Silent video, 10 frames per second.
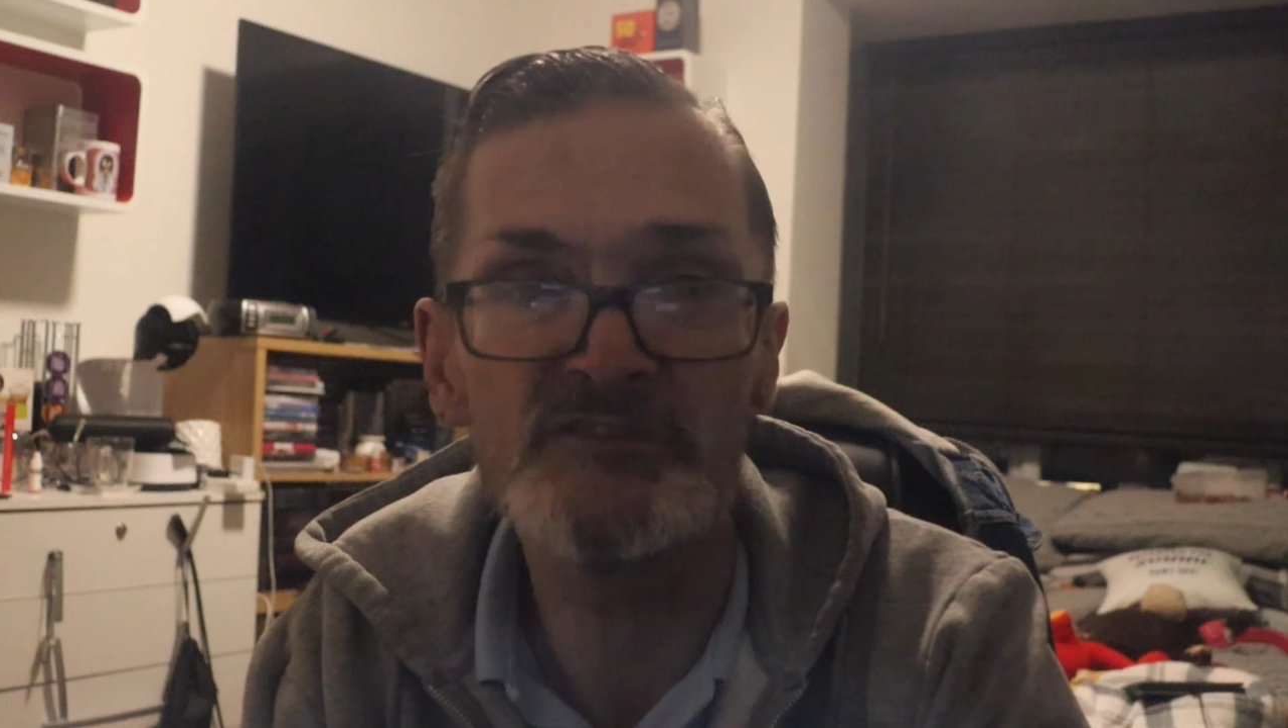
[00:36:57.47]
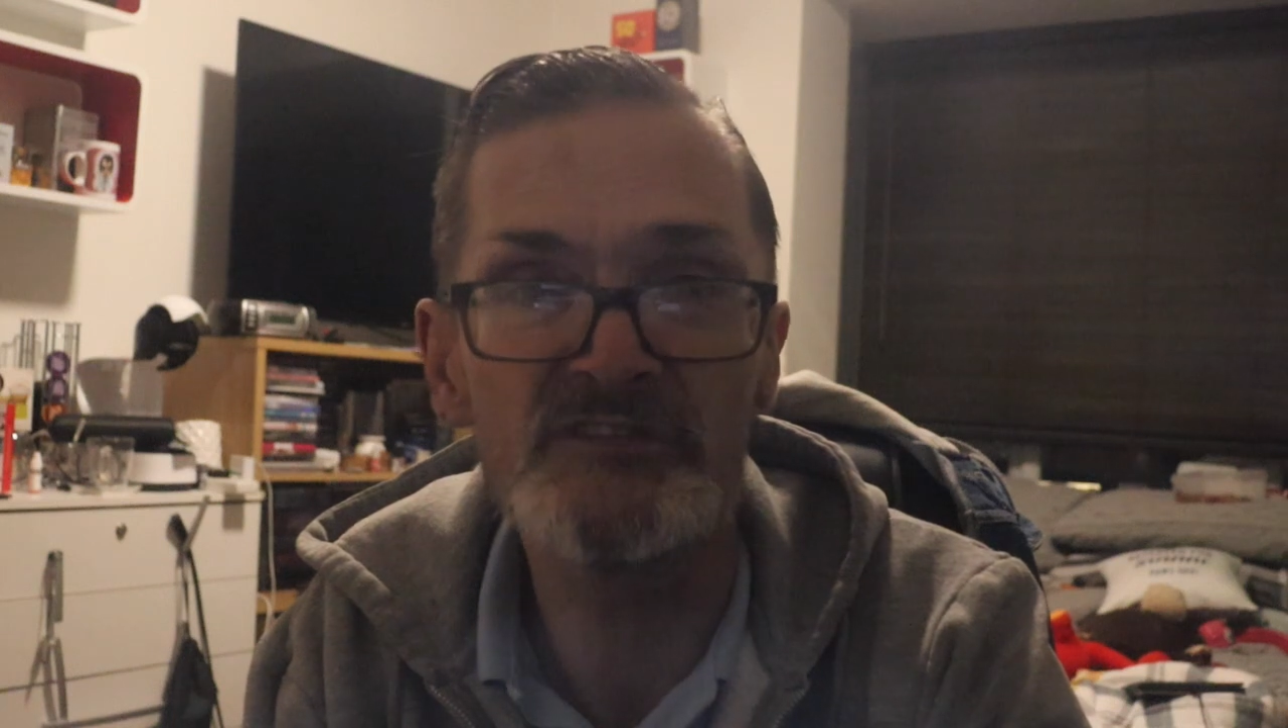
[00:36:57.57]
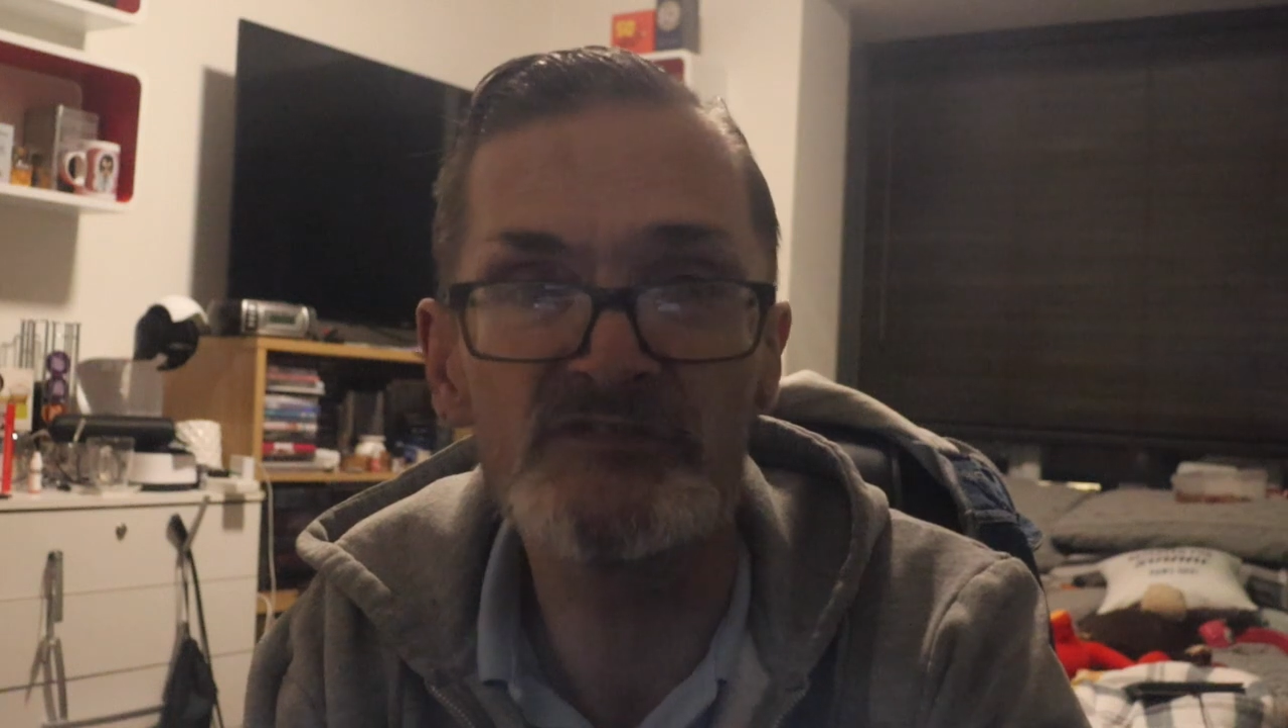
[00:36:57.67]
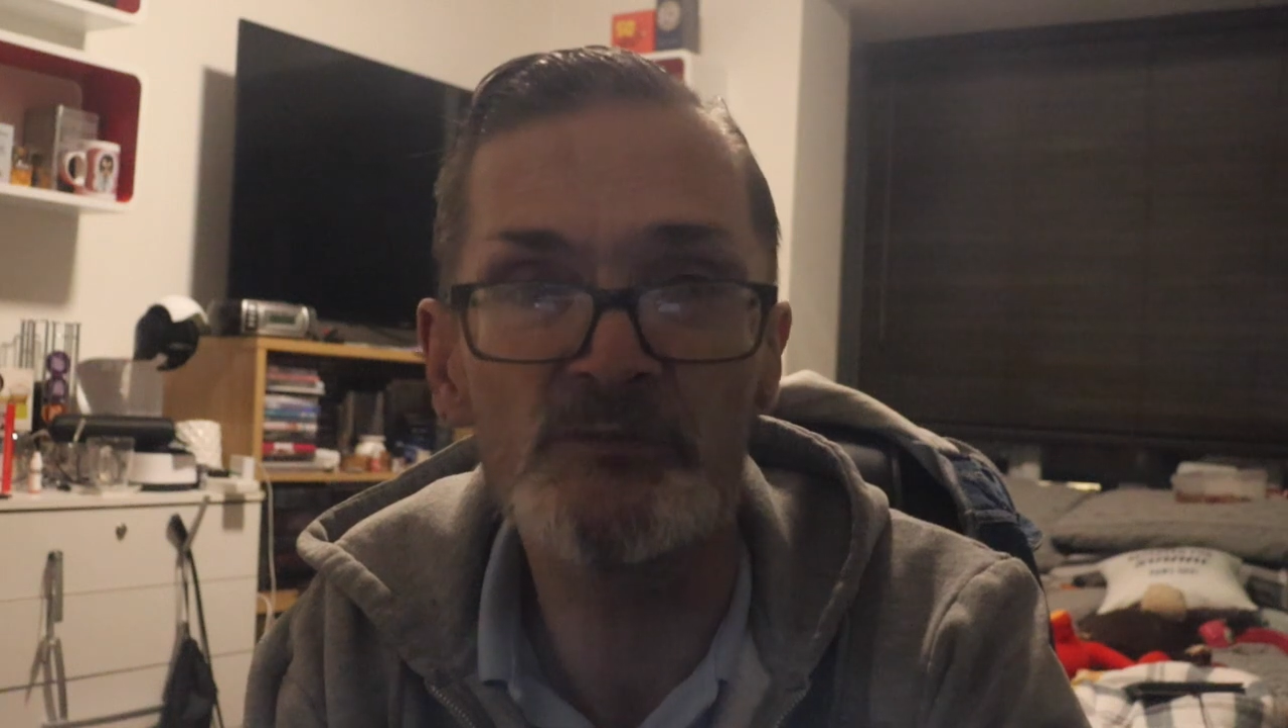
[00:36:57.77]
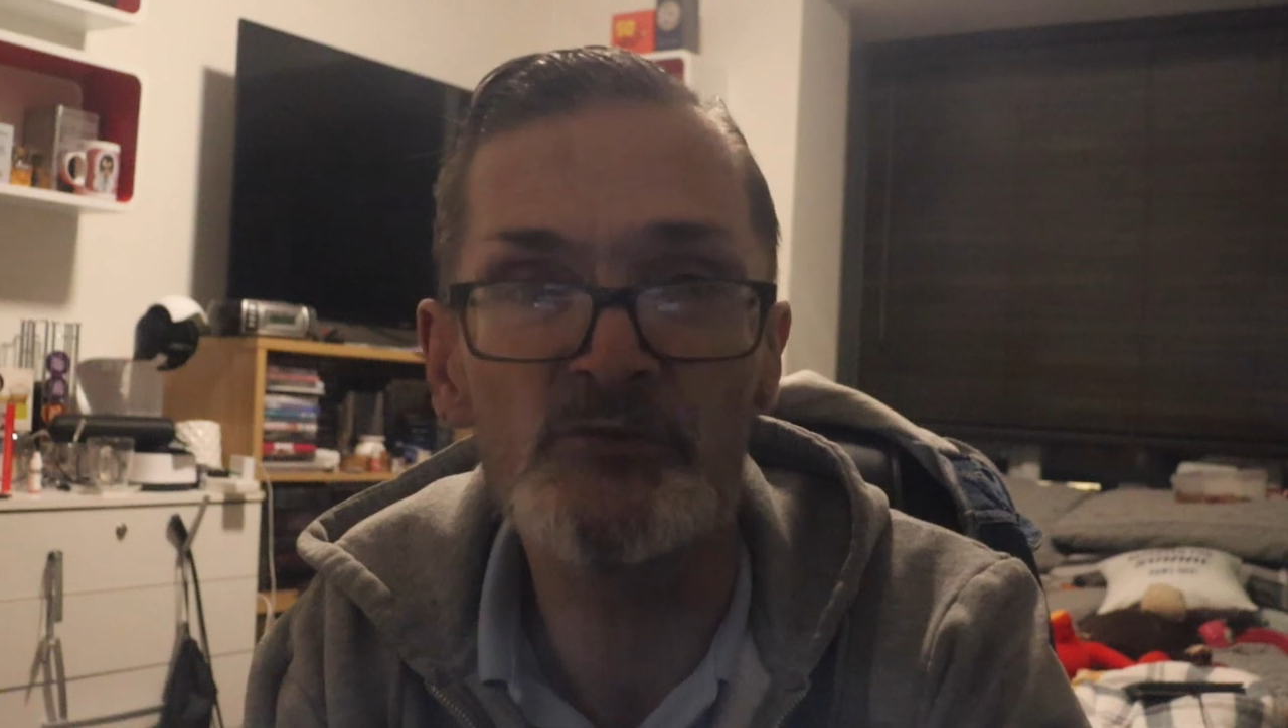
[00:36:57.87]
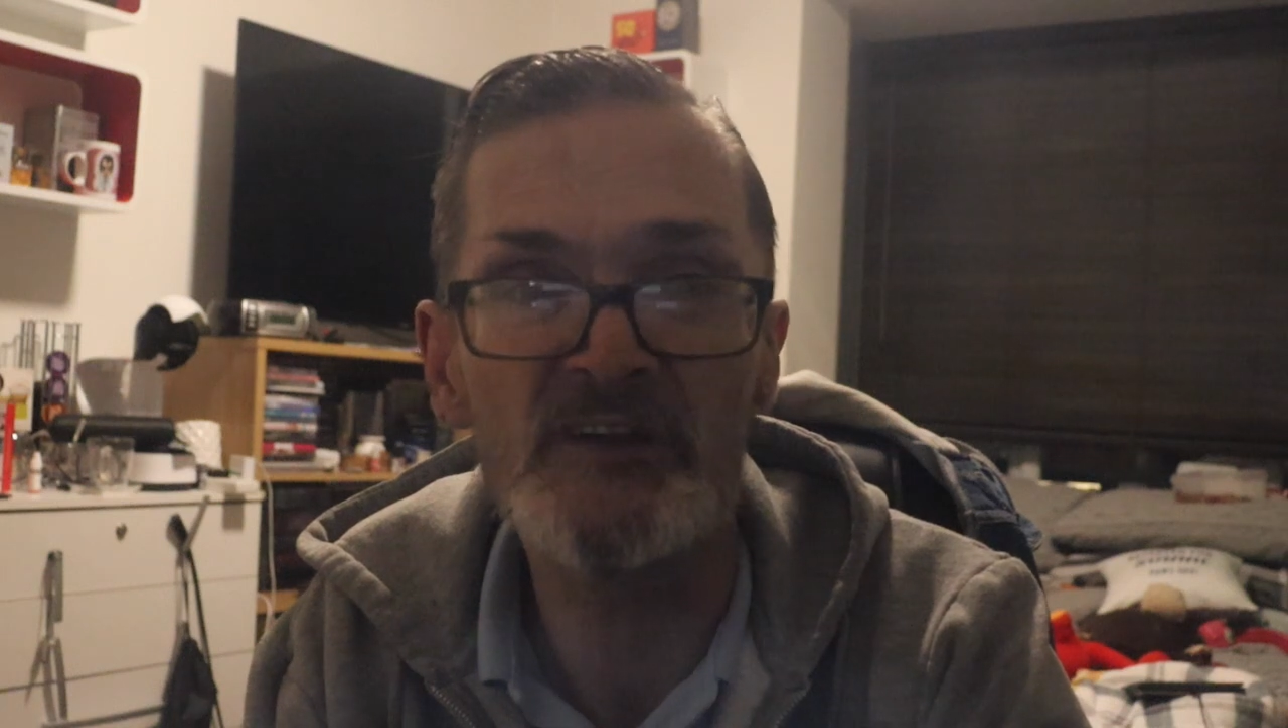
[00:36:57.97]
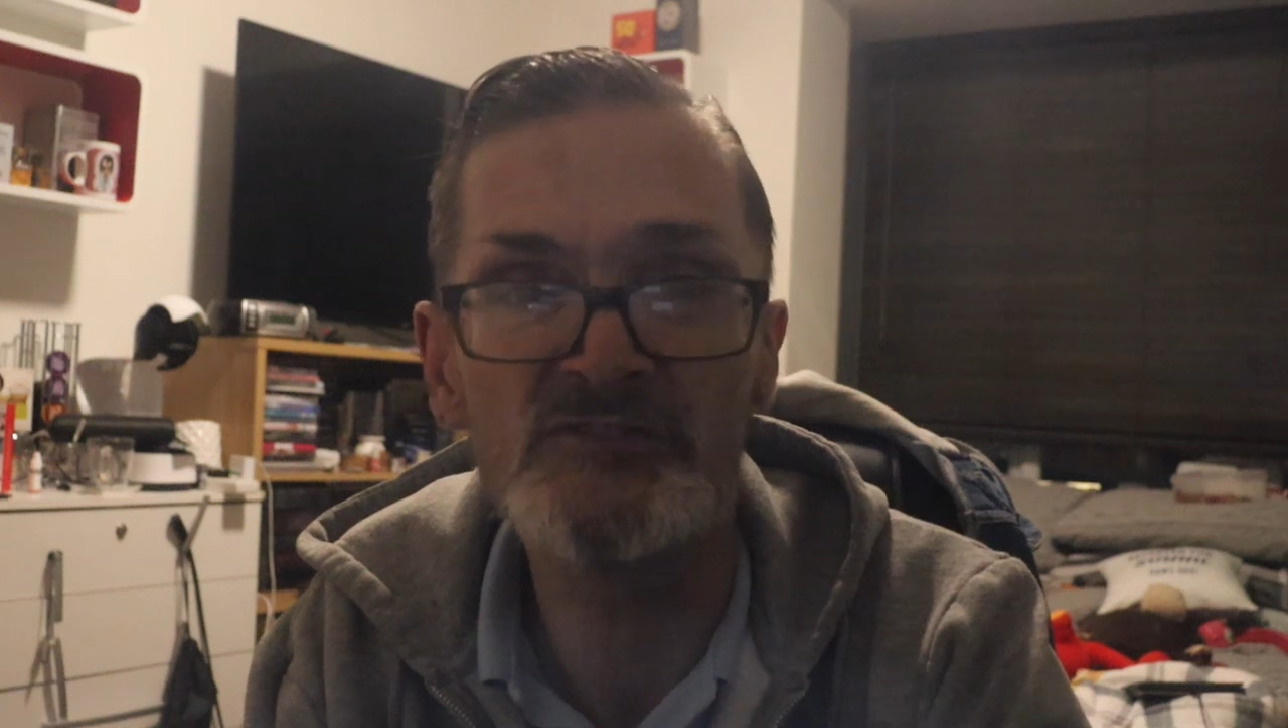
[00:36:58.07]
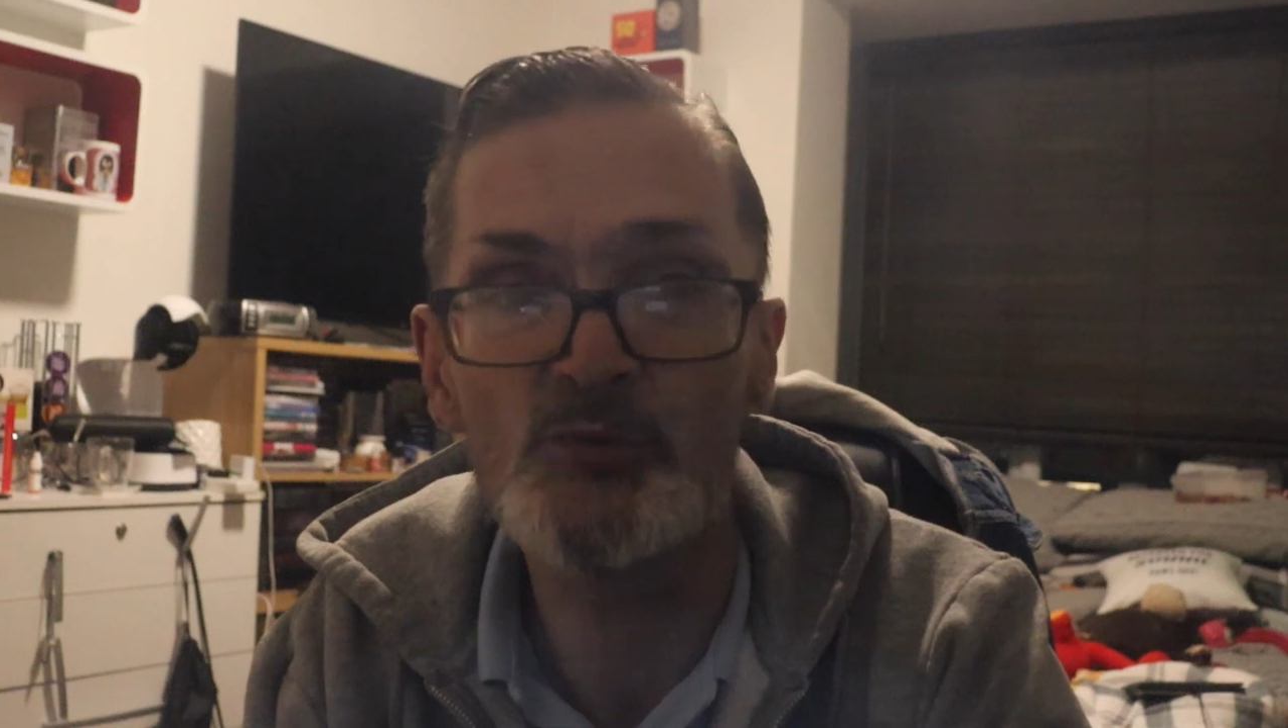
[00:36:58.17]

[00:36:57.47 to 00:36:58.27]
any surprise